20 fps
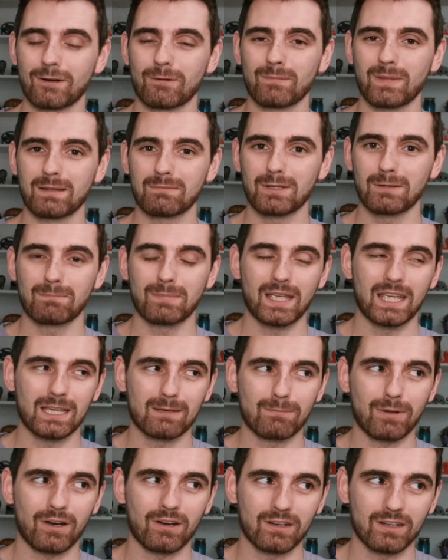maybe
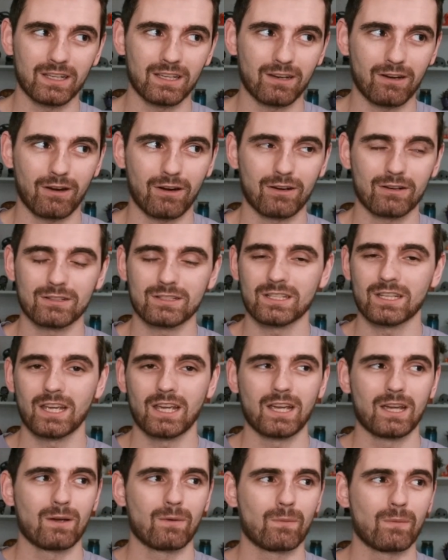ping-ponging cards
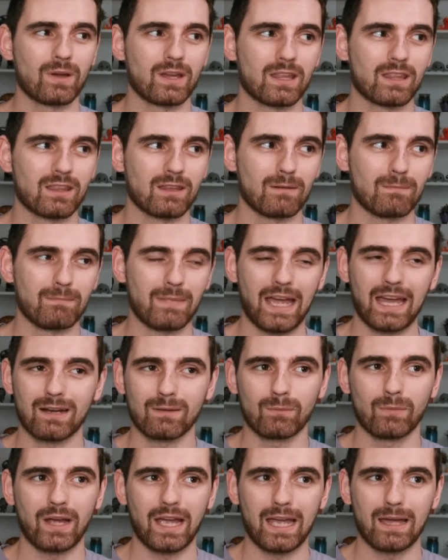with
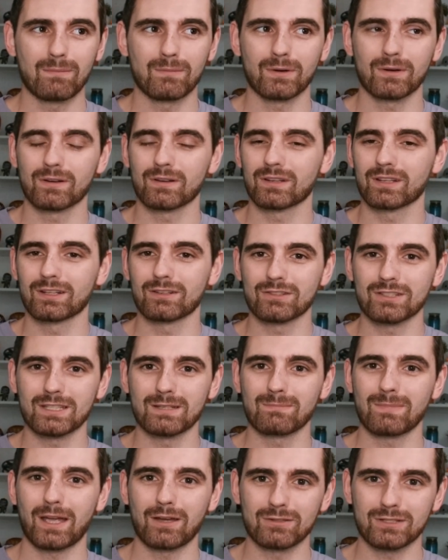Madam Web or,
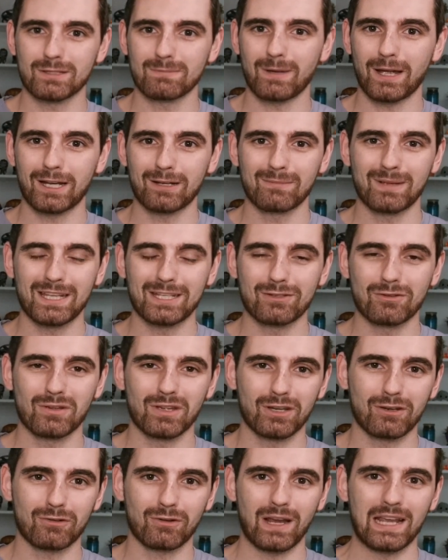Symbiote Spider-Man
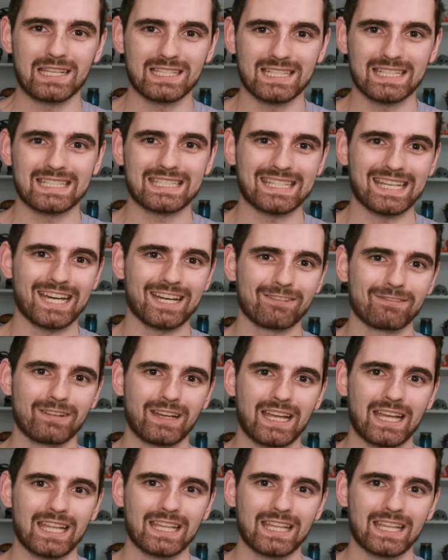doing crazy stuff.